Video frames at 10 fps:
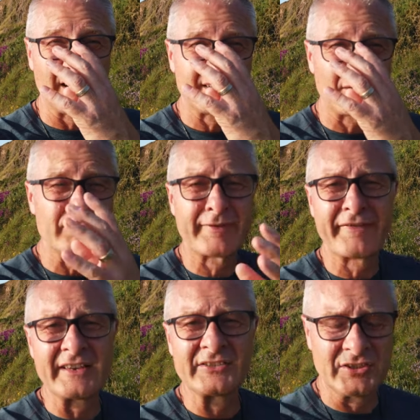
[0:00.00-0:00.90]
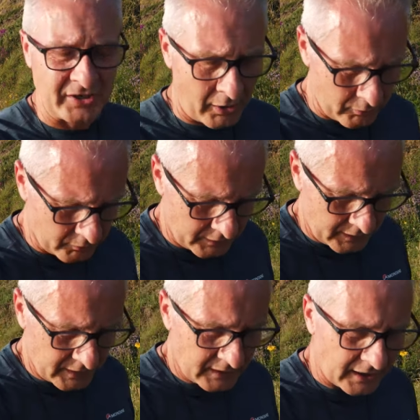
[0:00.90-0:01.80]
know, I don't profess to know
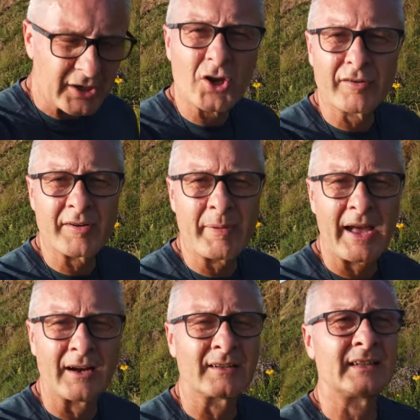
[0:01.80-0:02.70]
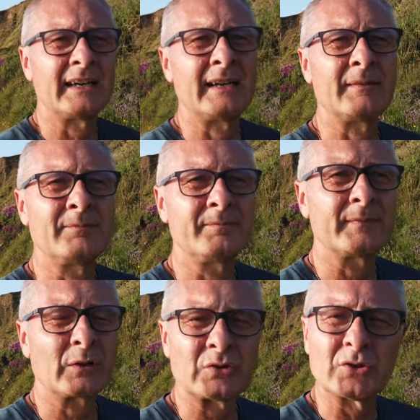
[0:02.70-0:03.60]
enough about.
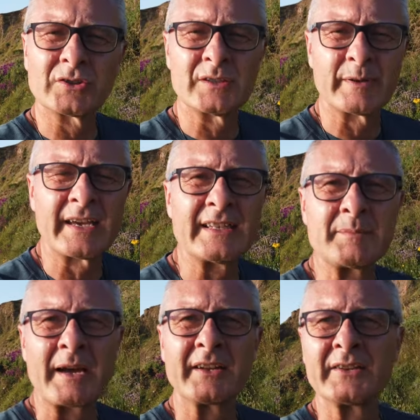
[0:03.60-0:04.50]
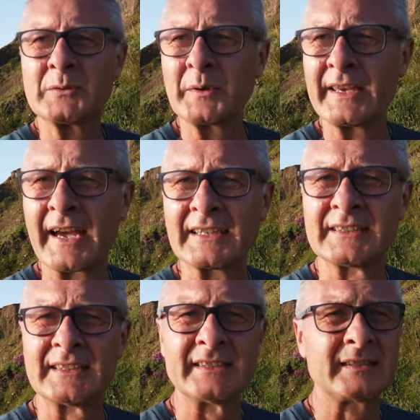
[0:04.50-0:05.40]
Um, I was talking to my kids about it this week,
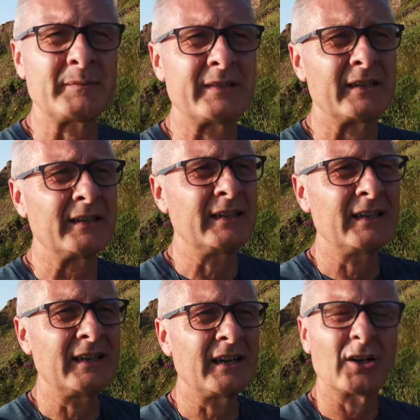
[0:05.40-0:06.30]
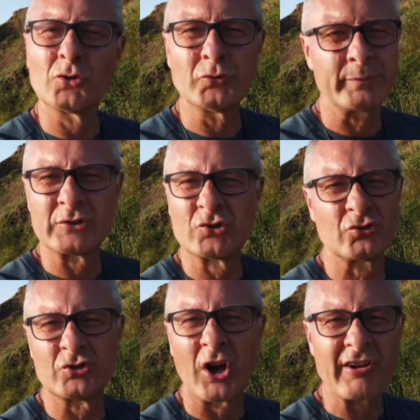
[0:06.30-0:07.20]
actually. Some of the, I called them
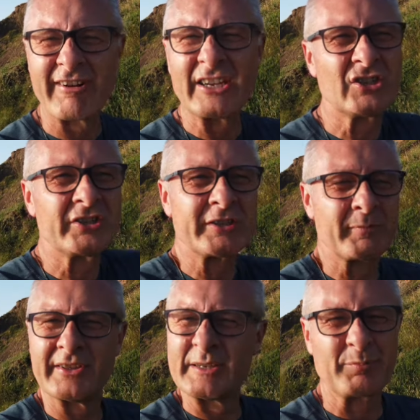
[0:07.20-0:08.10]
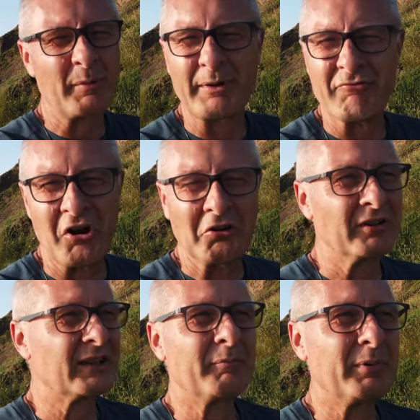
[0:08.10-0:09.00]
striations, but that's probably
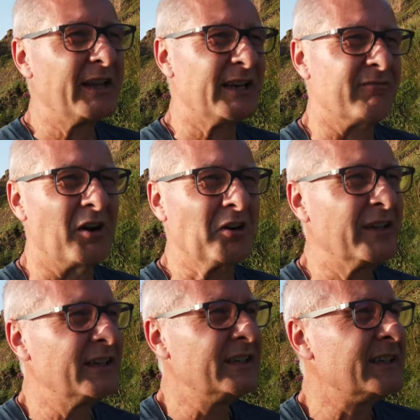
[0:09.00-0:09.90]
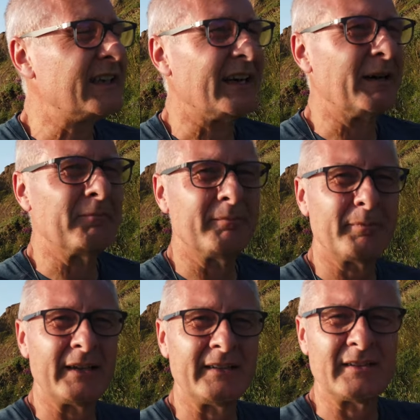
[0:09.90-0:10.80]
wrong, completely wrong.
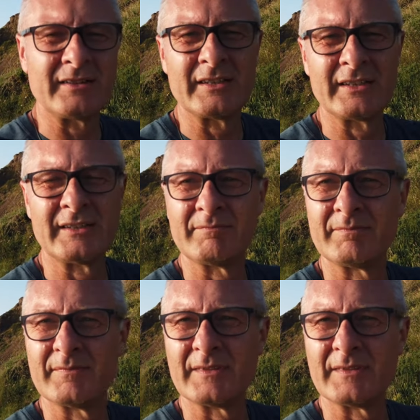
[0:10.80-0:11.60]
Um, but the,